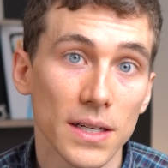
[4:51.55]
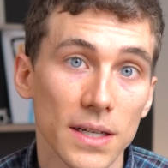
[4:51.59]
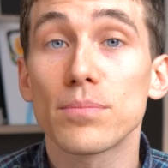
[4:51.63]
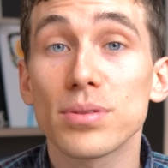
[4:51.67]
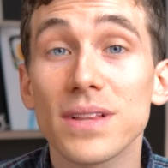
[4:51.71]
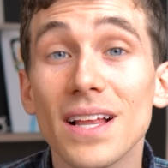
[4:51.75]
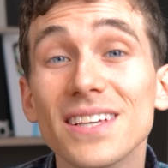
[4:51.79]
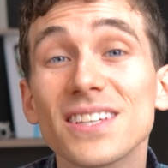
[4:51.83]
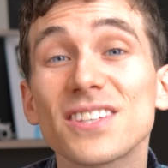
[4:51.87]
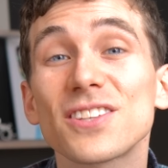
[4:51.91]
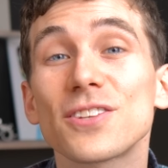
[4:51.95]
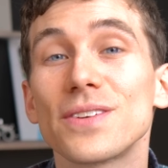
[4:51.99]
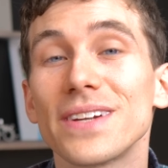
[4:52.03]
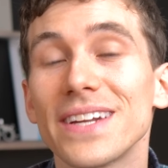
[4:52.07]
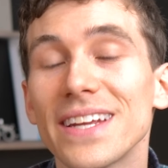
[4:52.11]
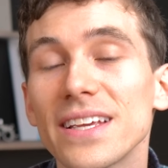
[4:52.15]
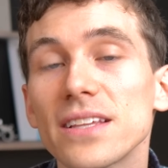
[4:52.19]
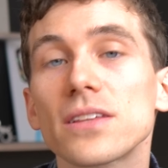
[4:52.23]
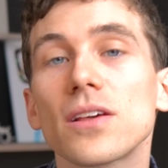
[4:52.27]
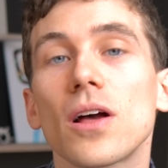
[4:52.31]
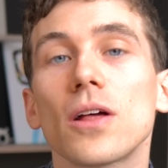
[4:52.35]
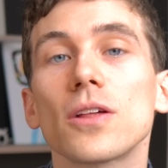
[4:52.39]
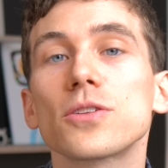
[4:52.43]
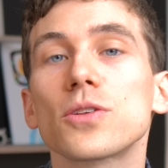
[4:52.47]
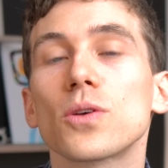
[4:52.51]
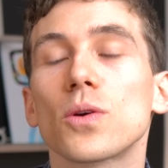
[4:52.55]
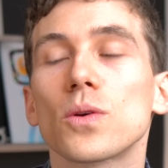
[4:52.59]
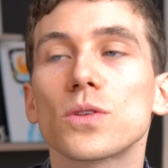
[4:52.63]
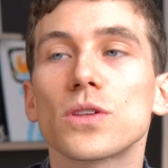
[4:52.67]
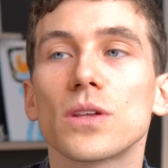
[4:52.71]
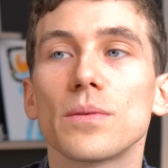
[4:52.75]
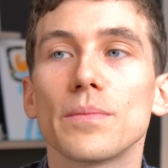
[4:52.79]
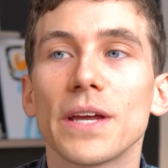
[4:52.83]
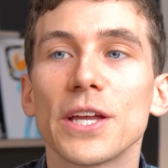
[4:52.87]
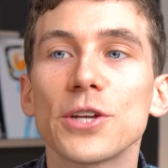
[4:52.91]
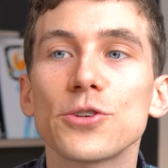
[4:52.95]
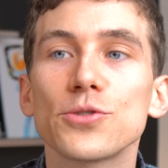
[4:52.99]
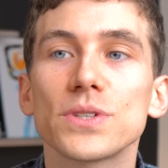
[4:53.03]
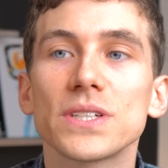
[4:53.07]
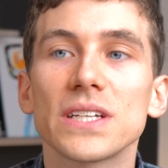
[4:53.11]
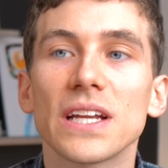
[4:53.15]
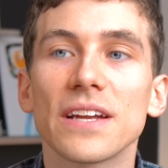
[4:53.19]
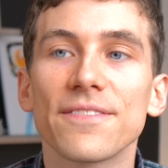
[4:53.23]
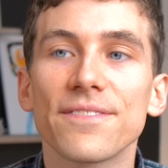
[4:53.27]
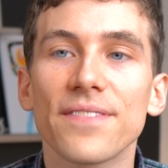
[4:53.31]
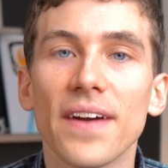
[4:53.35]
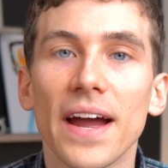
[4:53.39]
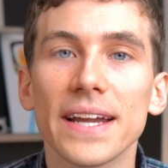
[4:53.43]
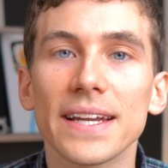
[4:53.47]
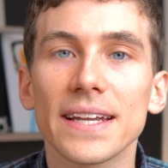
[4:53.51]
Plus, there is also some
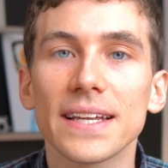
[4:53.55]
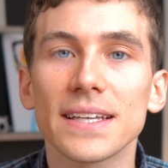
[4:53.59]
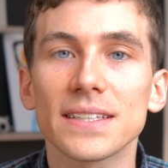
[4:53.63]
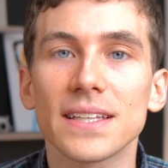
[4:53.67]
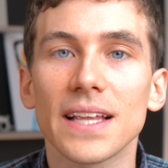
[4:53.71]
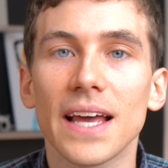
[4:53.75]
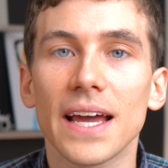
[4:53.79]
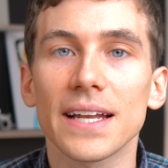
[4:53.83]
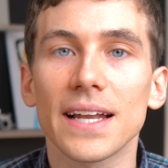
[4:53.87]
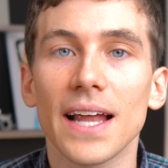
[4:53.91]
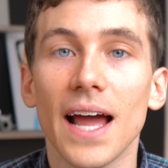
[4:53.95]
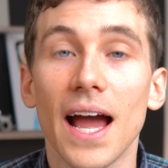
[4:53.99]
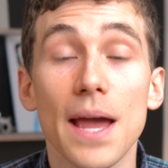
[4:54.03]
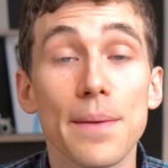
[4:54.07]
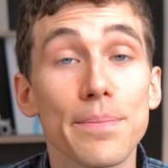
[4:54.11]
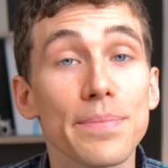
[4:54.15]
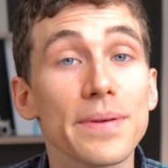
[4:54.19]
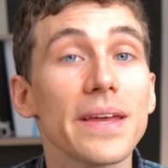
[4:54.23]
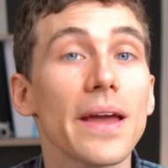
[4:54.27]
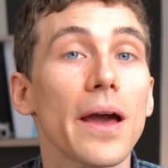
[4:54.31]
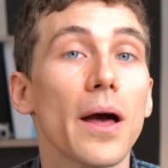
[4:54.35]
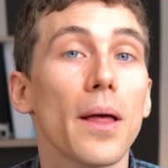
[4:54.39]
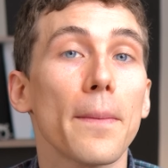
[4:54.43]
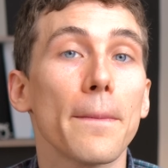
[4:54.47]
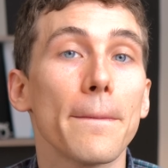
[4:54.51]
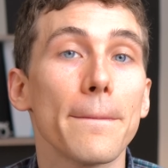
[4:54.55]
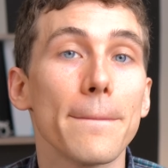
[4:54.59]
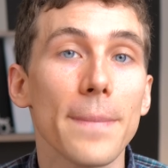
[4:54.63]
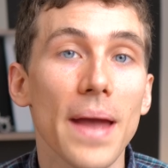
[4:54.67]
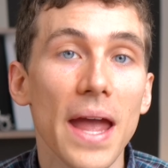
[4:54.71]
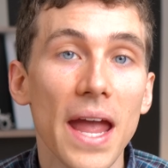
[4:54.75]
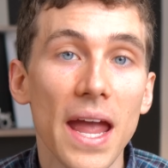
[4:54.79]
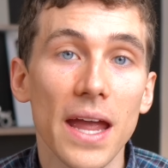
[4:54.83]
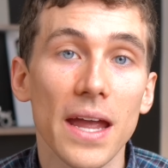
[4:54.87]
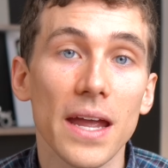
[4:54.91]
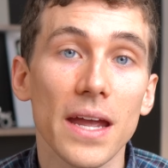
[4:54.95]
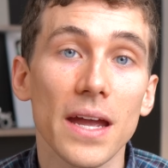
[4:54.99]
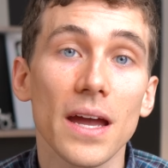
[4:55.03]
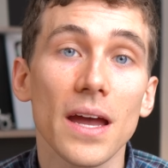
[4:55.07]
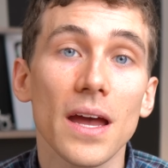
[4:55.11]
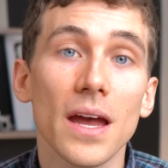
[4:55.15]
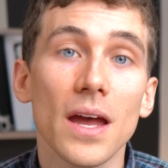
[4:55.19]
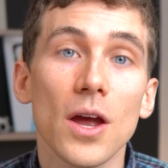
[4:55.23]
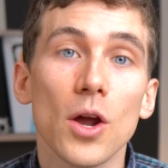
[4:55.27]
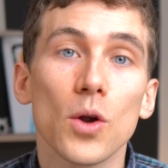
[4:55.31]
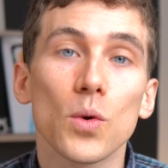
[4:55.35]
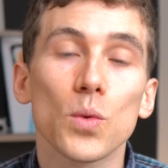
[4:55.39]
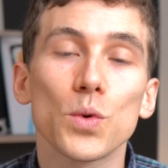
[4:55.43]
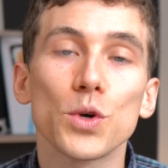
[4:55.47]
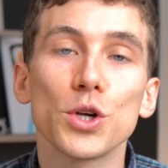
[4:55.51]
interesting findings that IPL may
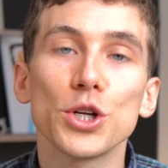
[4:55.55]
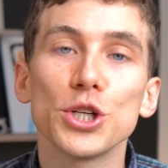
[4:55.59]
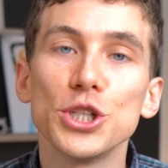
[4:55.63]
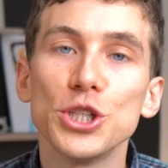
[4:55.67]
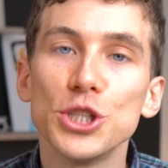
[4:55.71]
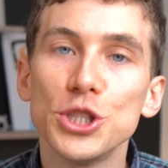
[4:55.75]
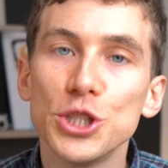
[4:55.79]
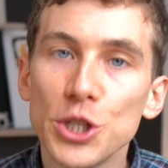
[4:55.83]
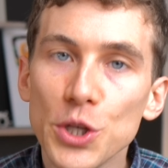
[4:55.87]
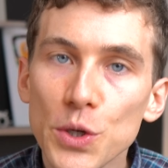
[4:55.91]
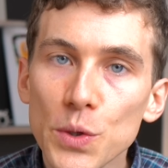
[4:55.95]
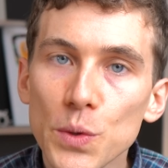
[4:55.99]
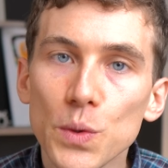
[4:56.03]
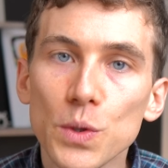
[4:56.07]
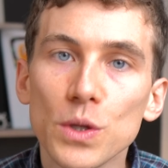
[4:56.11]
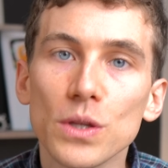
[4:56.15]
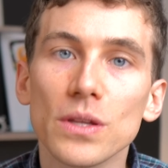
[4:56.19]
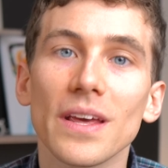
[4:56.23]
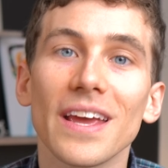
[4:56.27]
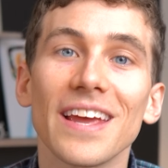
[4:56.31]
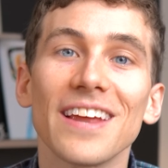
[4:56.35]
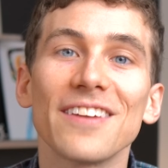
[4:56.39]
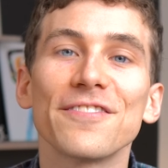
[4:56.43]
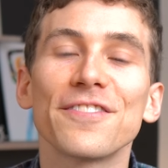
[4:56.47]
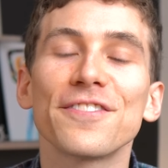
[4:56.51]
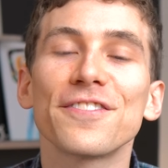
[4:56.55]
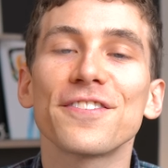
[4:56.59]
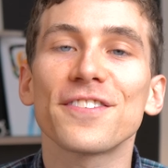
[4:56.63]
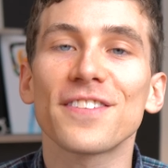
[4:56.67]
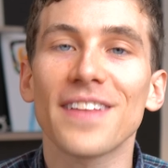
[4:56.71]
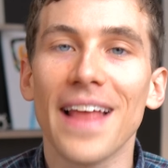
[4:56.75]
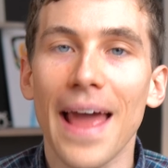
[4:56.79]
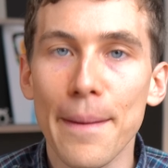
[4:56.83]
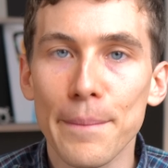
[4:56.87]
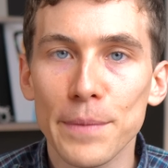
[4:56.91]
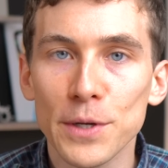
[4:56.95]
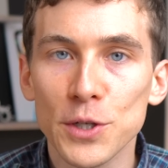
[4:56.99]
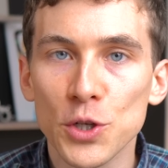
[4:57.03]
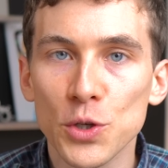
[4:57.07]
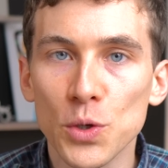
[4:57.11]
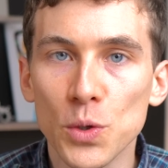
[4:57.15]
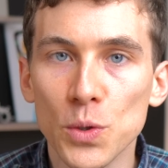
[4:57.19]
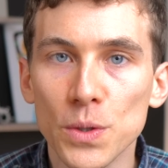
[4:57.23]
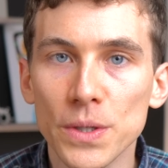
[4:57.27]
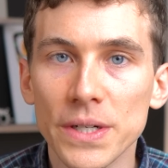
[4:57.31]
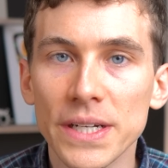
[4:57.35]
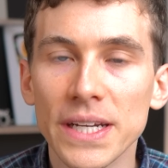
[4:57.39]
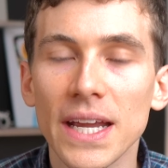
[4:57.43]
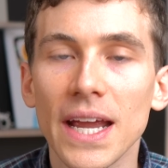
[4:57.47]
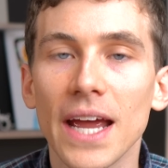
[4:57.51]
reduce
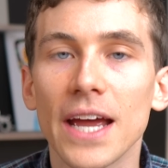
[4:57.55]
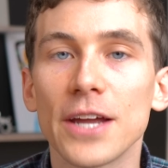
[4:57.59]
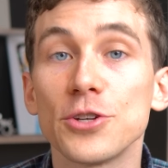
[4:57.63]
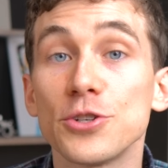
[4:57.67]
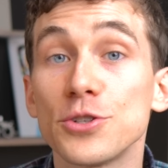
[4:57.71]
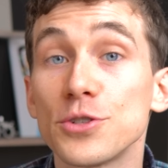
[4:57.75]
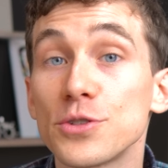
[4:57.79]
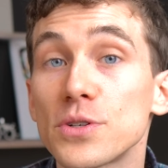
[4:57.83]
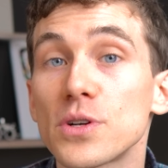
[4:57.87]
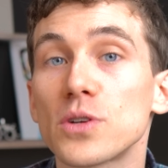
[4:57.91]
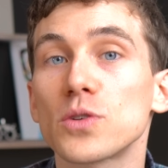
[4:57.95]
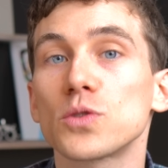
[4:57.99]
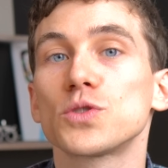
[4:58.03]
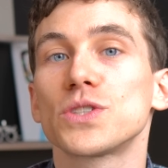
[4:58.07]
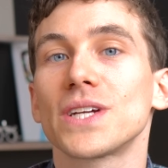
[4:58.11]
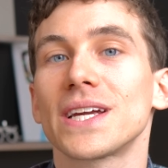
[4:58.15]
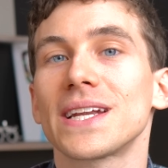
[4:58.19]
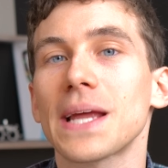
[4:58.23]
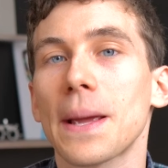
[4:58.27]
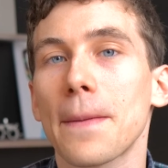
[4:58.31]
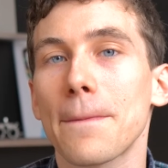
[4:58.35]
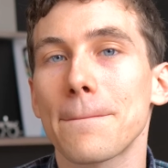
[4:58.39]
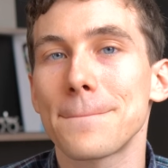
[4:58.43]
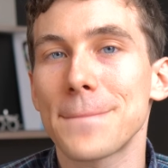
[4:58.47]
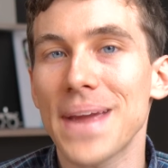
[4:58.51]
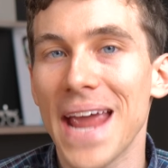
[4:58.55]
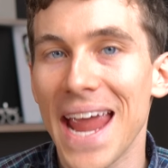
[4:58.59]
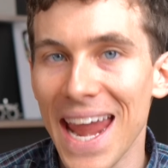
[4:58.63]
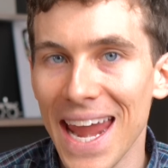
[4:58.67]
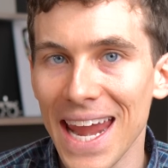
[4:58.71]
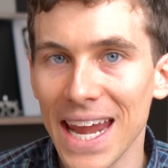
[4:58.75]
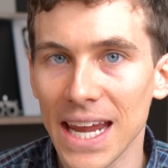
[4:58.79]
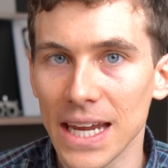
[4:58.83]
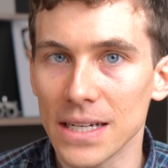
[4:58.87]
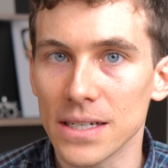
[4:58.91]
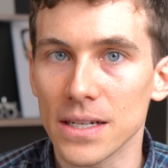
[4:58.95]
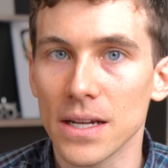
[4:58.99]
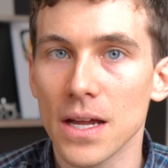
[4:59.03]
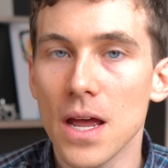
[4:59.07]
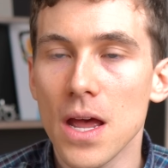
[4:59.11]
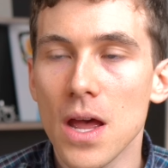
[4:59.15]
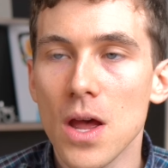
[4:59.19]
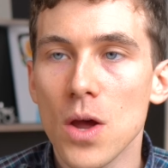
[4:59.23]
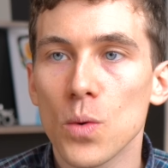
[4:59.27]
inflammatory and neurogenic pain,